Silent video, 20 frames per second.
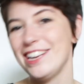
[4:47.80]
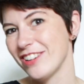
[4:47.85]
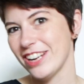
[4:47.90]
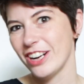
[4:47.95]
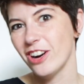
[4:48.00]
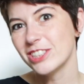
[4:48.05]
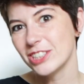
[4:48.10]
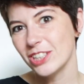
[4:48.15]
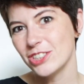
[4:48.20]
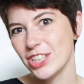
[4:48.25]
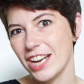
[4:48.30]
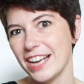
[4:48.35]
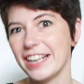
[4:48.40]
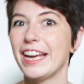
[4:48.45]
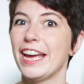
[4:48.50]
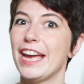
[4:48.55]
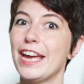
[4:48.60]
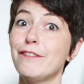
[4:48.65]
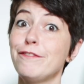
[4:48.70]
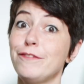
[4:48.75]
you can also check
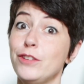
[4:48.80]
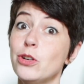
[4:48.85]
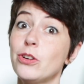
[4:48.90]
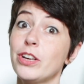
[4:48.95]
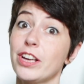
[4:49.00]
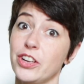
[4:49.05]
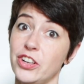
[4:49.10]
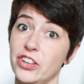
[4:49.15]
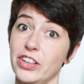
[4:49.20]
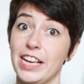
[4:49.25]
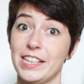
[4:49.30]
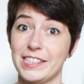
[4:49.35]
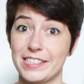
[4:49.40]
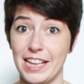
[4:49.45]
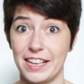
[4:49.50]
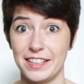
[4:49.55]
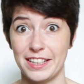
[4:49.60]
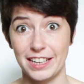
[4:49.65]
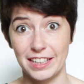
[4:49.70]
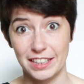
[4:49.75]
if you can create
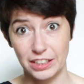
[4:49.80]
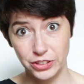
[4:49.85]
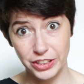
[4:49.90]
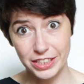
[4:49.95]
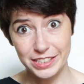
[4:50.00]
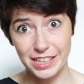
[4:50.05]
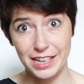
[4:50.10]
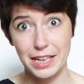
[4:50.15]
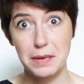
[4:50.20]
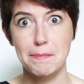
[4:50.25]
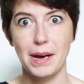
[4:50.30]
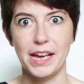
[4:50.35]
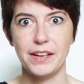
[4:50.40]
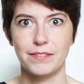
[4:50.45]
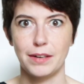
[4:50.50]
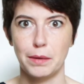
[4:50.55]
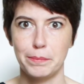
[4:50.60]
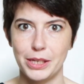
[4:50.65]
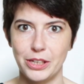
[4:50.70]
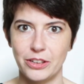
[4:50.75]
static electricity by
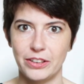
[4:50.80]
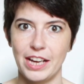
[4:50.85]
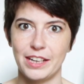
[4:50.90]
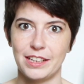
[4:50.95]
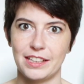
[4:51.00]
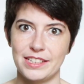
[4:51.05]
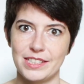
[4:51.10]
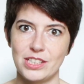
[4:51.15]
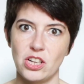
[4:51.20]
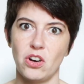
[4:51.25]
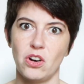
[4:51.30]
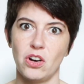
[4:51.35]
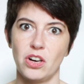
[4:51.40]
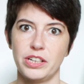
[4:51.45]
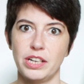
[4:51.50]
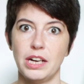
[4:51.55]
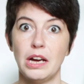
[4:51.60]
rubbing your necklace on